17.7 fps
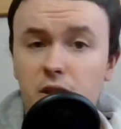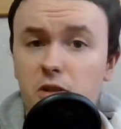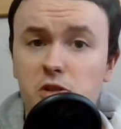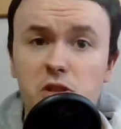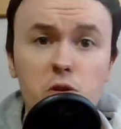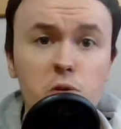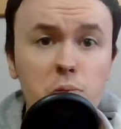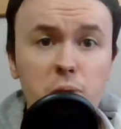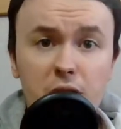you're
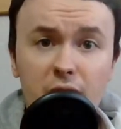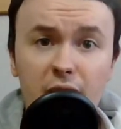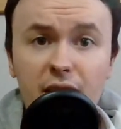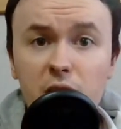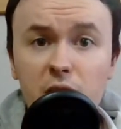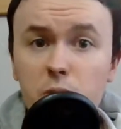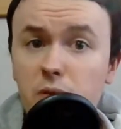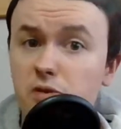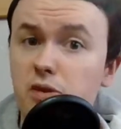still being
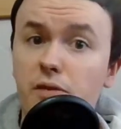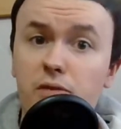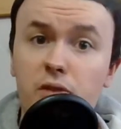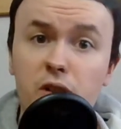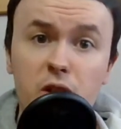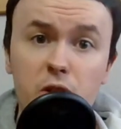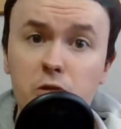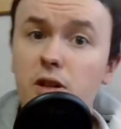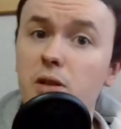hit with
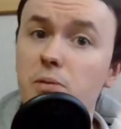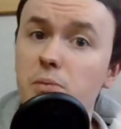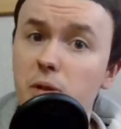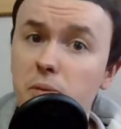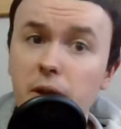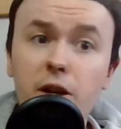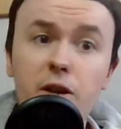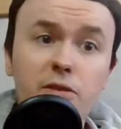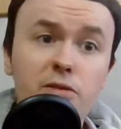something incredibly
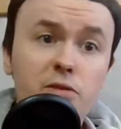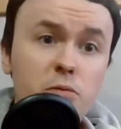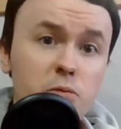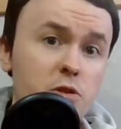powerful,